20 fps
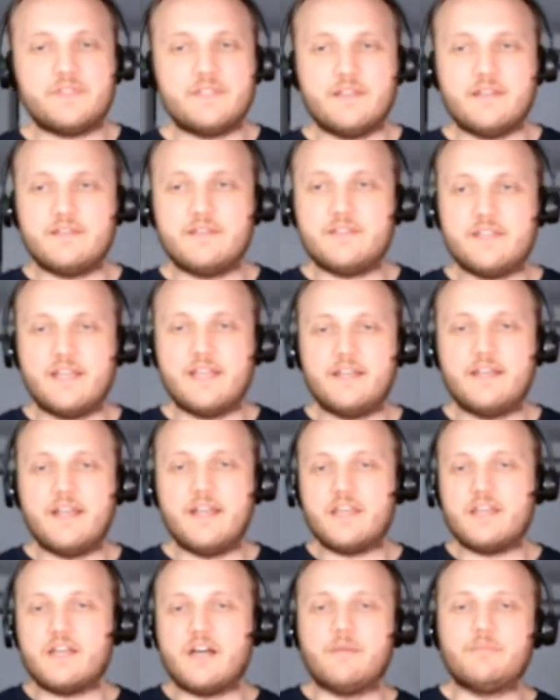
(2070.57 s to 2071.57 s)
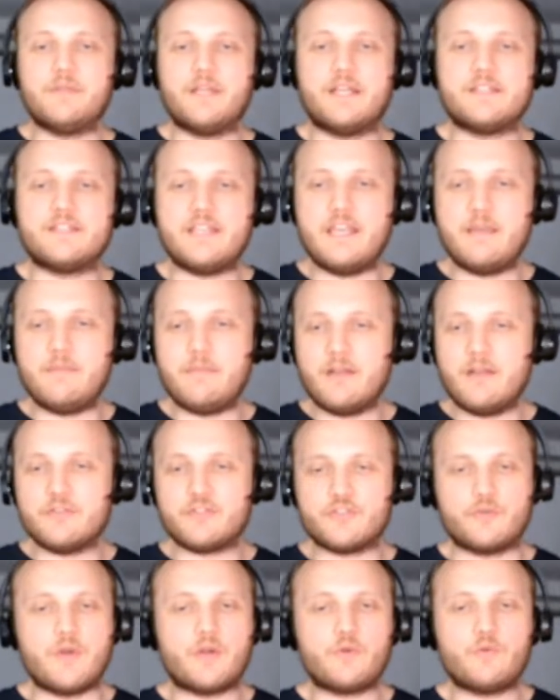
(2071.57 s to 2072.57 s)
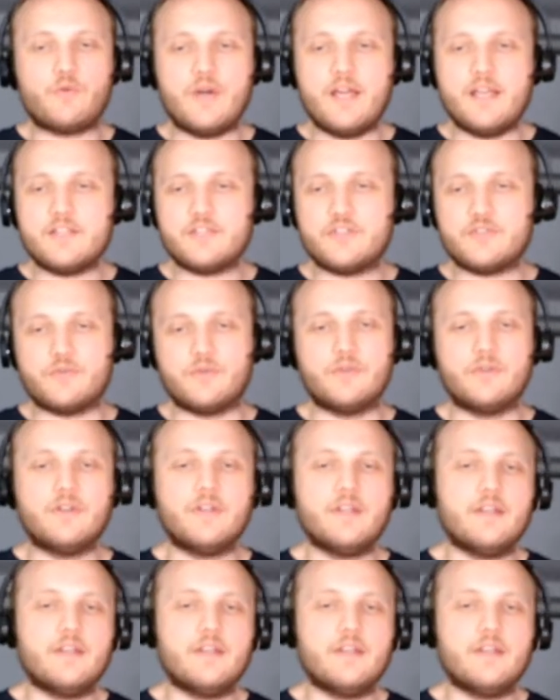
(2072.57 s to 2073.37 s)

send any complex emails or requests or